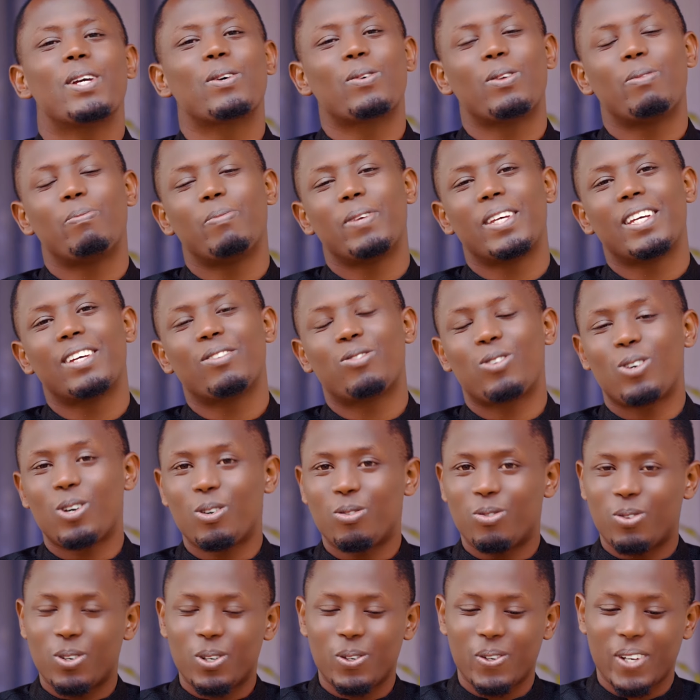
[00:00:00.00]
being with me,
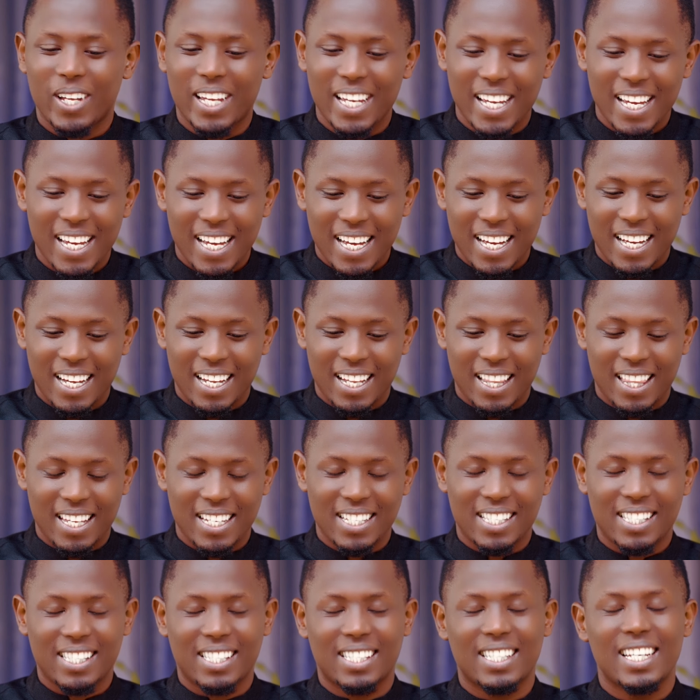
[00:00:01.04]
for following
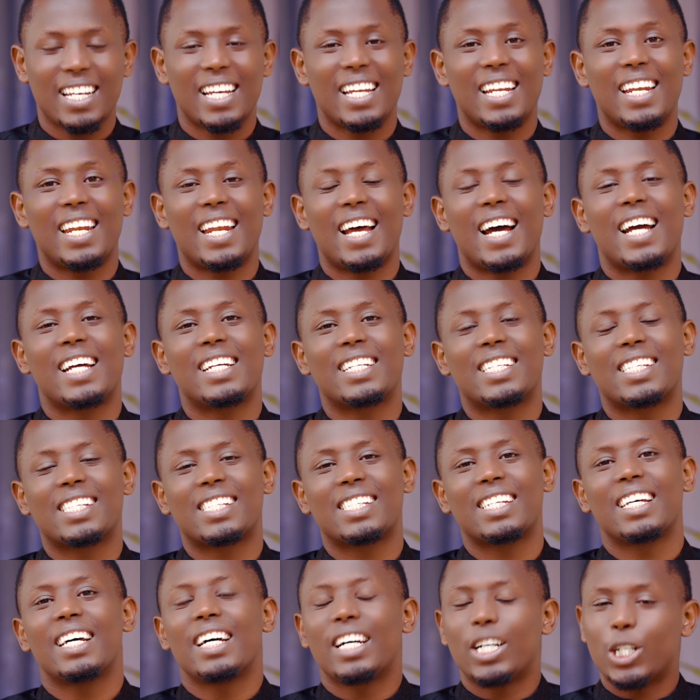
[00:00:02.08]
this
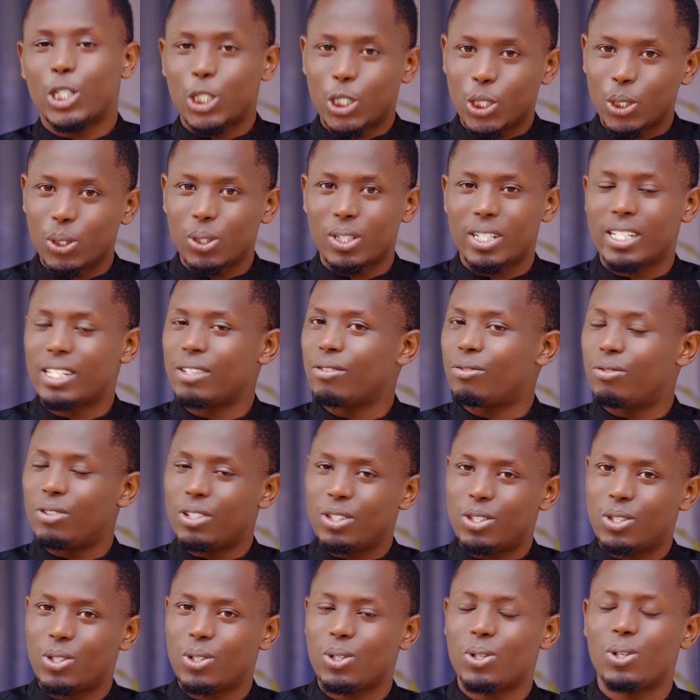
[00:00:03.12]
nice short
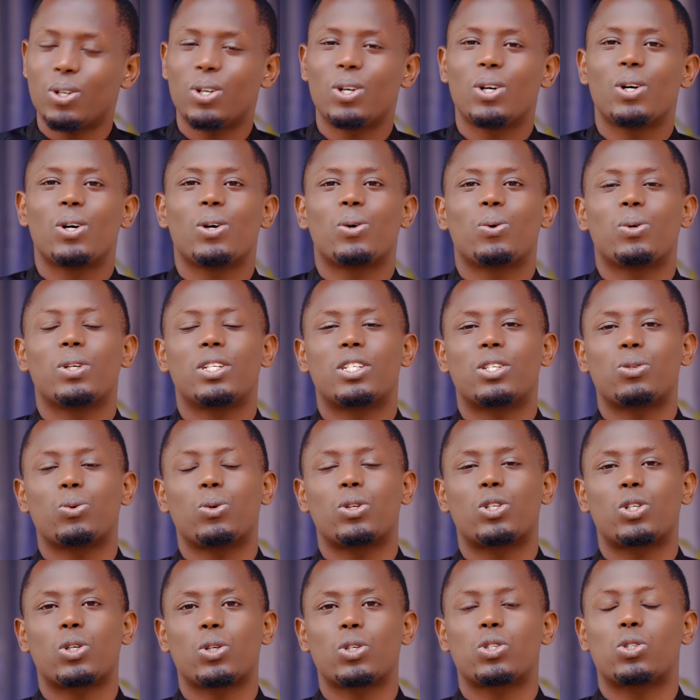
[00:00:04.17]
video, which
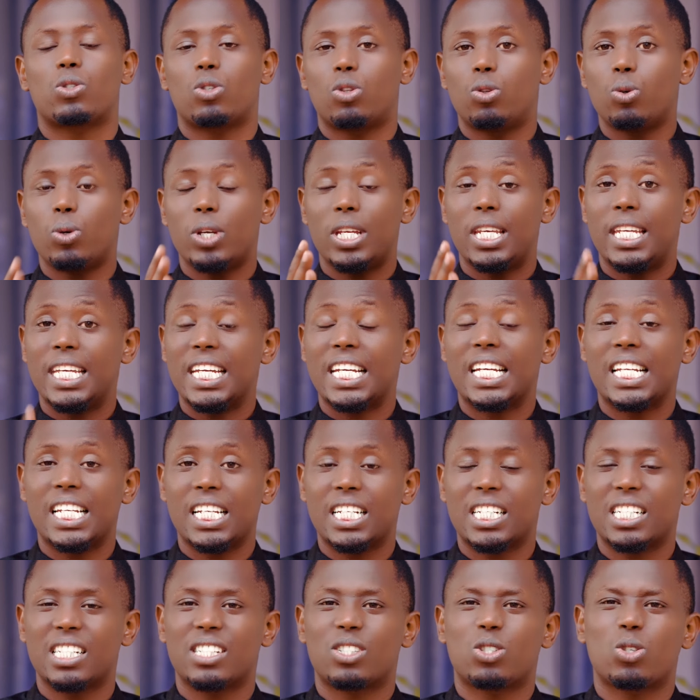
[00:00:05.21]
we chose to do in
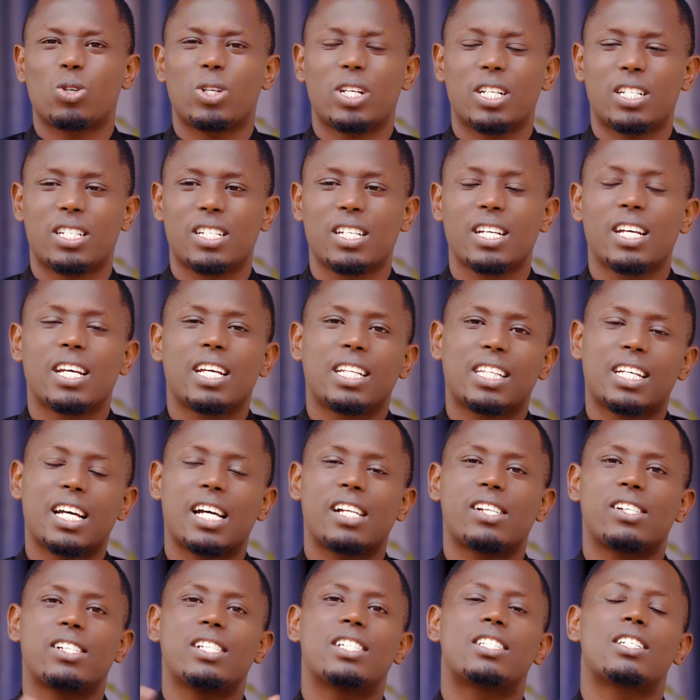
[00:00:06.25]
English so that it
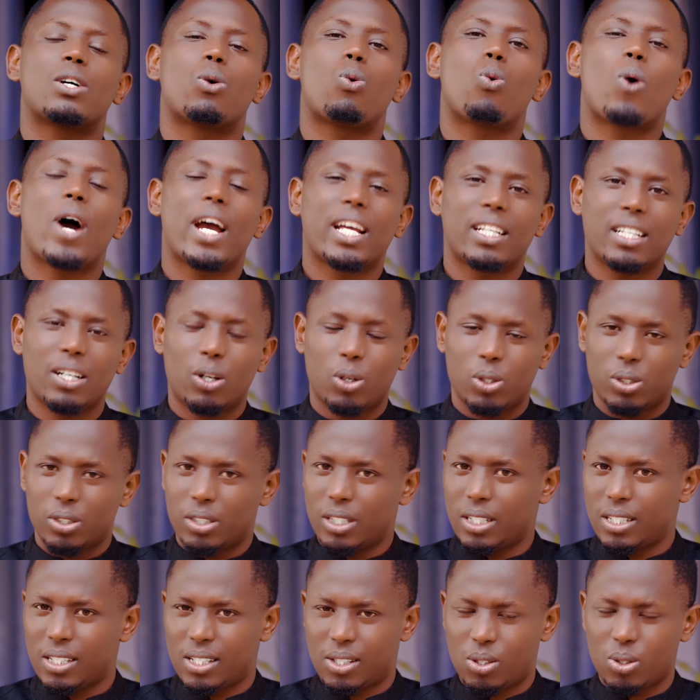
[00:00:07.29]
can reach a wider
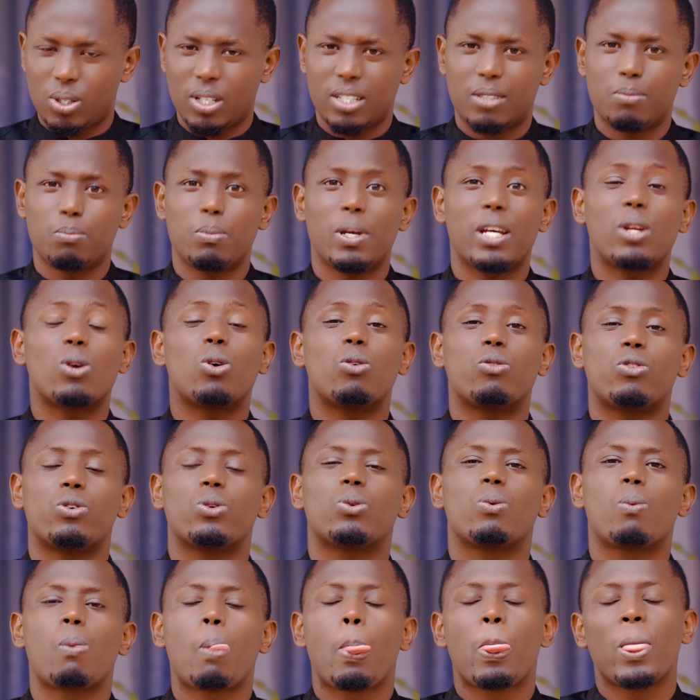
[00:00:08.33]
audience, so that many of
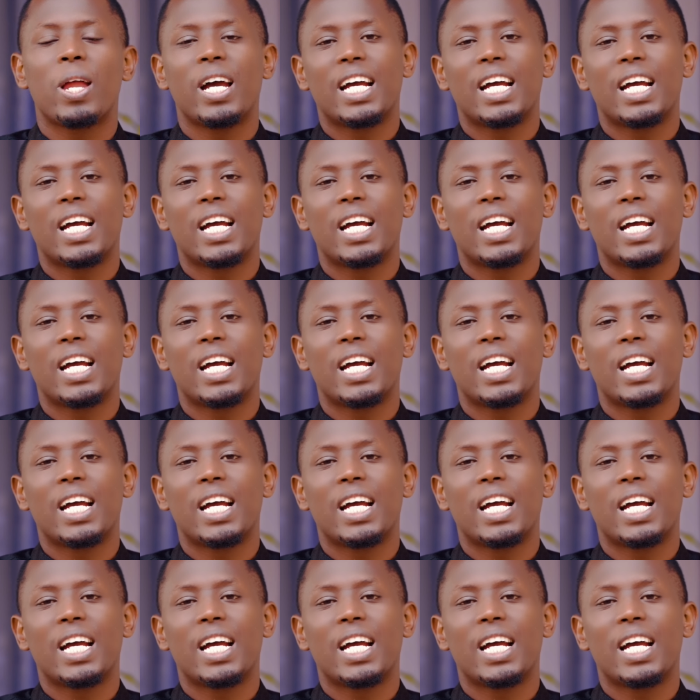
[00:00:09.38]
you